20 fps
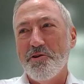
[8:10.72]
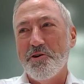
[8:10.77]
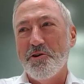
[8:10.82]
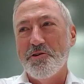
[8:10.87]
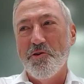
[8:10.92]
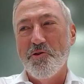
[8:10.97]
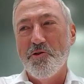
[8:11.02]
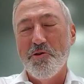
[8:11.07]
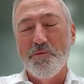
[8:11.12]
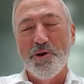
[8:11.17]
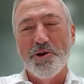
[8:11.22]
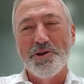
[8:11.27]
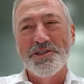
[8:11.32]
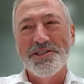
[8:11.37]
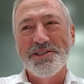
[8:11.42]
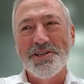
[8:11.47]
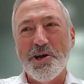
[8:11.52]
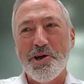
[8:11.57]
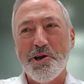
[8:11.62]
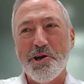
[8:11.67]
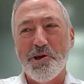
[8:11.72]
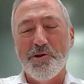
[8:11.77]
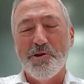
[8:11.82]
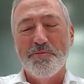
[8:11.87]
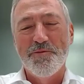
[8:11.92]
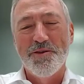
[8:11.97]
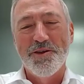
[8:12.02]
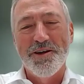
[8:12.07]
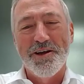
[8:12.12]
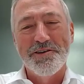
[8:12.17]
numerous. So,
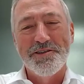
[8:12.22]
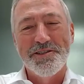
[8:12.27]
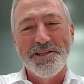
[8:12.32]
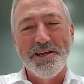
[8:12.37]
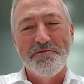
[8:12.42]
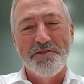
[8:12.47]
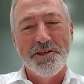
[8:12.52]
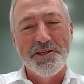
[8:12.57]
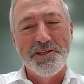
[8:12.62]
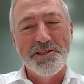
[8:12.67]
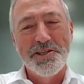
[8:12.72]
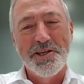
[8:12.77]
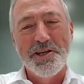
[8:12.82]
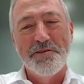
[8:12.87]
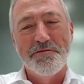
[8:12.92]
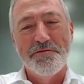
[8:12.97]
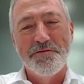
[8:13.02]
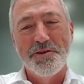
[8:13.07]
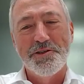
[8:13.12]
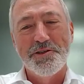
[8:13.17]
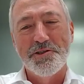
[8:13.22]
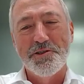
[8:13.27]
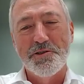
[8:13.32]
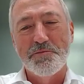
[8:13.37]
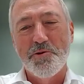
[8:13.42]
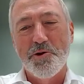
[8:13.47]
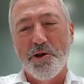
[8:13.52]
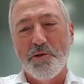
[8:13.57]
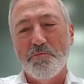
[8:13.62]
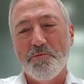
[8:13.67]
Zavalievsky features
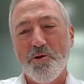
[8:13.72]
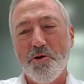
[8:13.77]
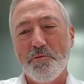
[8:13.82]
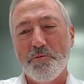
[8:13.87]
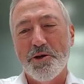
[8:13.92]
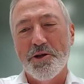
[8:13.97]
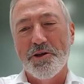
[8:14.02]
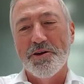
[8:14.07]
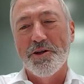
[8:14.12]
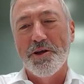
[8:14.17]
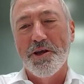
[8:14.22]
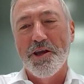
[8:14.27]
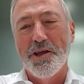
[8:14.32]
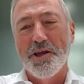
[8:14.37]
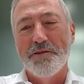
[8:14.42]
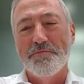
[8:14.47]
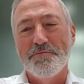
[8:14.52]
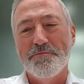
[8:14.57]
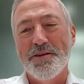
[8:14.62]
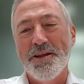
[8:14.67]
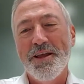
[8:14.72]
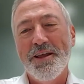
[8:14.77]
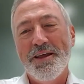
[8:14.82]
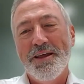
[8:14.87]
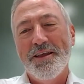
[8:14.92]
pretty prominently in,